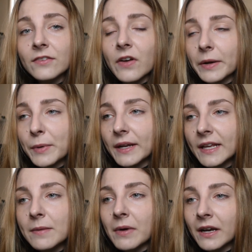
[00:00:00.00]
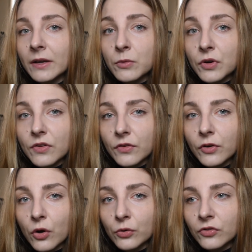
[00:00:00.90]
very quickly, my words of
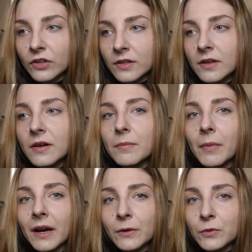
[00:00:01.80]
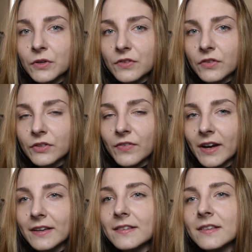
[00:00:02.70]
caution, my words of
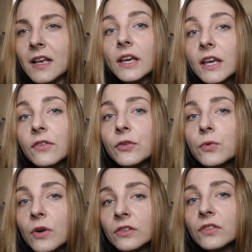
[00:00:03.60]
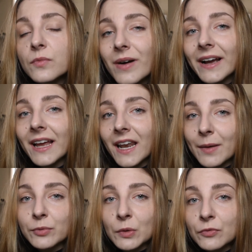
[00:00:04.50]
advice. If you want to buy a
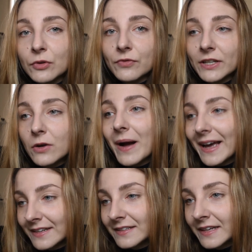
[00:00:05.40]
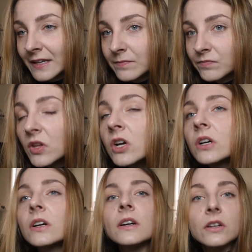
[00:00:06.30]
laptop for video editing
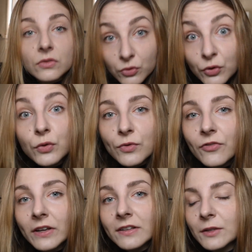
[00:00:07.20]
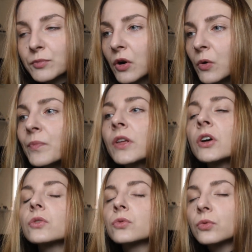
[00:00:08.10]
to use with Final Cut Pro,
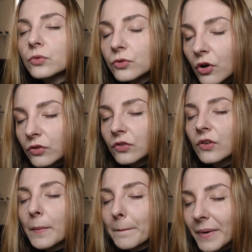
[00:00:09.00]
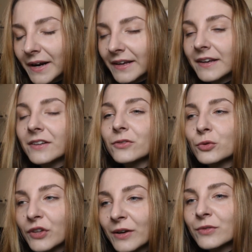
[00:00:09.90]
do not buy
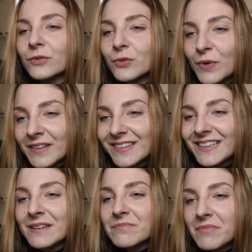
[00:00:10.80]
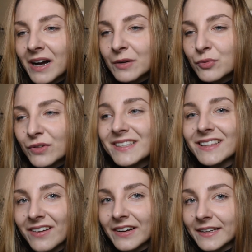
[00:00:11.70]
2020 MacBook's
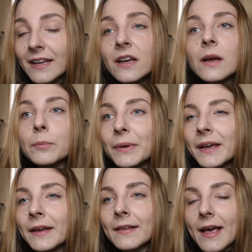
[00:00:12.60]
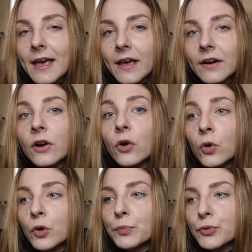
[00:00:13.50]
line, be it Air
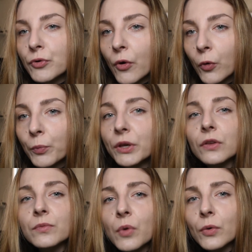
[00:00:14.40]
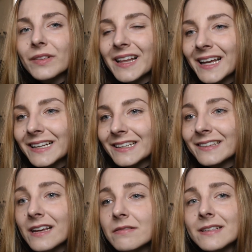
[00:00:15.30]
or Pro, because most likely
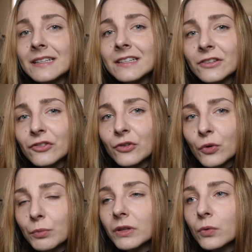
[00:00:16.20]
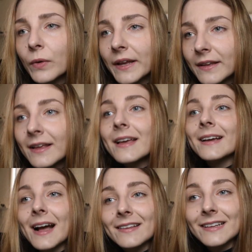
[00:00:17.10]
there is an issue between
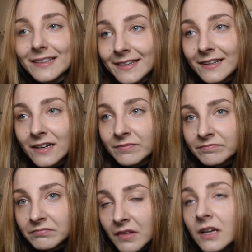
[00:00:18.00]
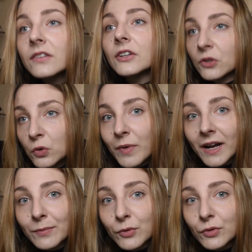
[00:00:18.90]
Catalina, the new
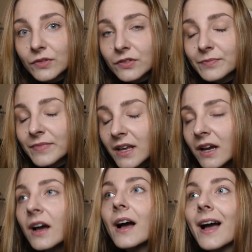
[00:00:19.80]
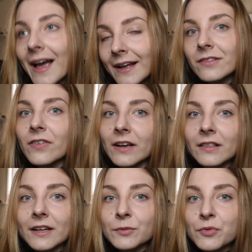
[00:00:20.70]
MacBooks, and
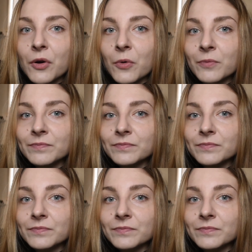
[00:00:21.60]
Final Cut Pro.